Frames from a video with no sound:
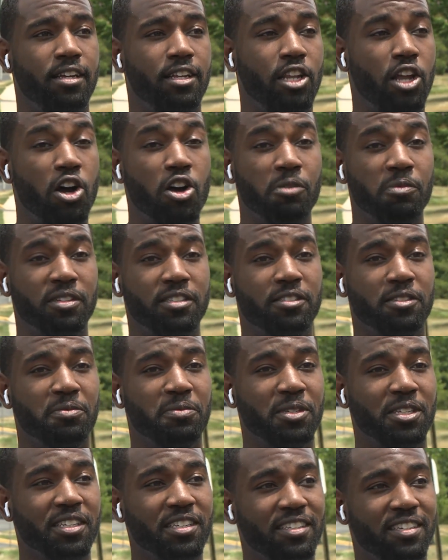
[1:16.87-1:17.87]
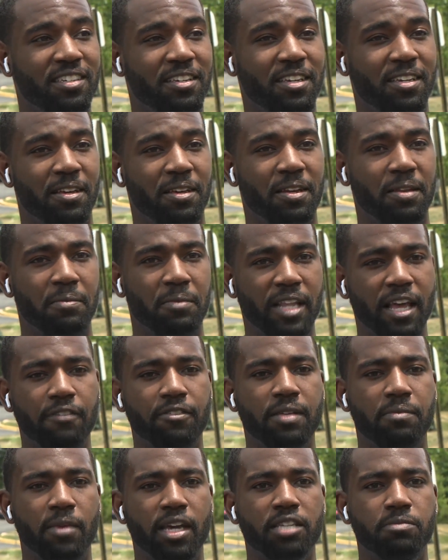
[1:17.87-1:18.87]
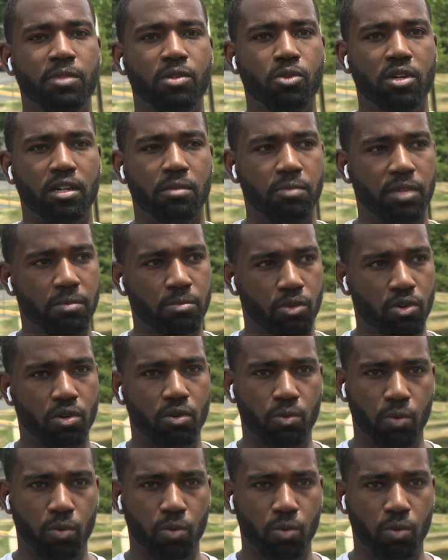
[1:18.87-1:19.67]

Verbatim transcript: alarming to me. And it definitely makes me want to be more